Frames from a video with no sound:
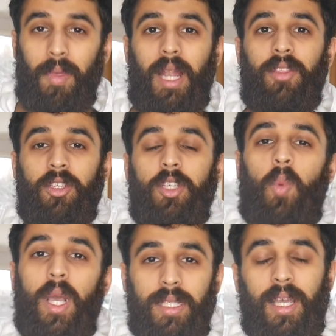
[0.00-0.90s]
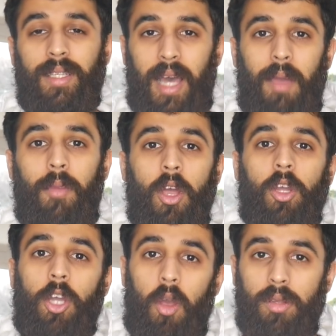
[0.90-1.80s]
And I think she's wasting her time
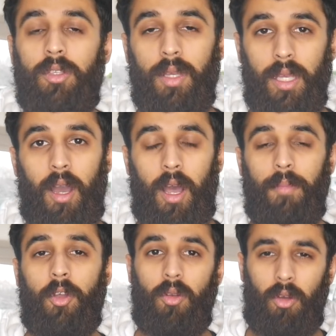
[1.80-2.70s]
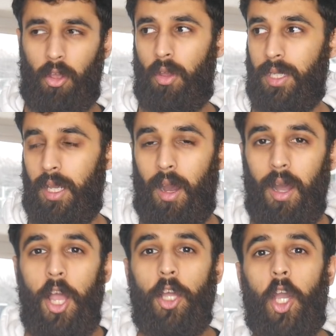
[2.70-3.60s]
going to ER, um, go, not going to
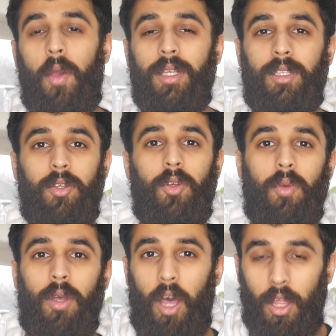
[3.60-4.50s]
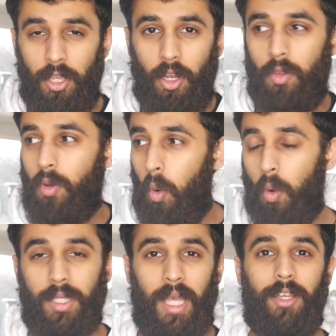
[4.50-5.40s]
ER, going to, you know, the
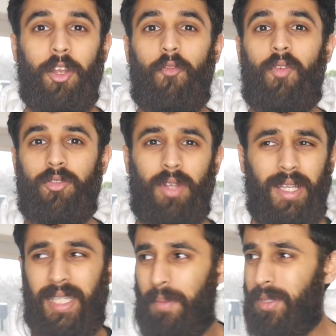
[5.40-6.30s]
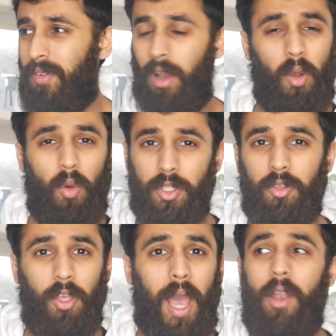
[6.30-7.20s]
courts and, you know, for, attempt to file a
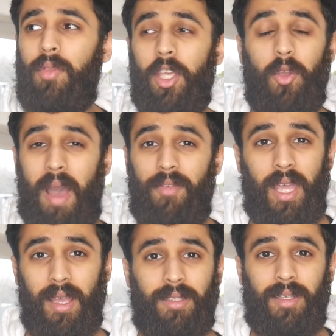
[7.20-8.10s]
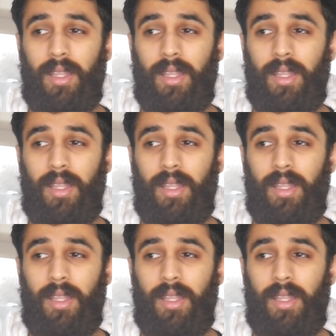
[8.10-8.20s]
lawsuit. I don't think you have a case.